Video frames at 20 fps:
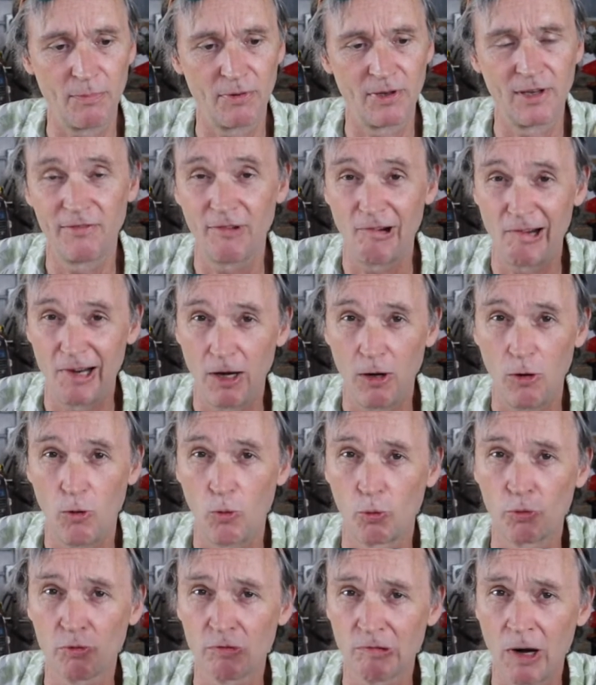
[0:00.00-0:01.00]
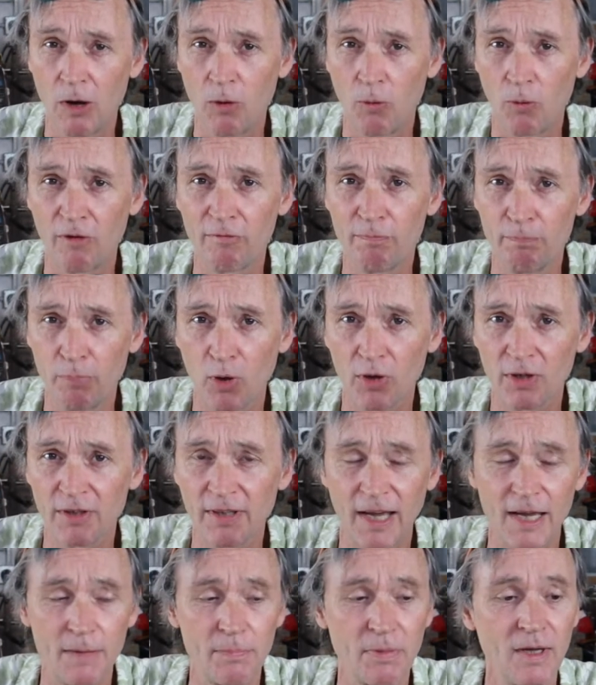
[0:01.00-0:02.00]
This is a very old roll of book
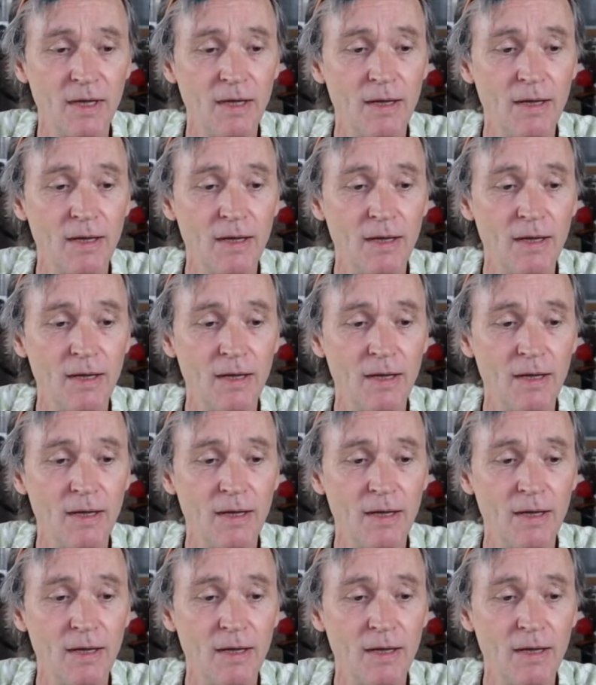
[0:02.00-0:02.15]
tape,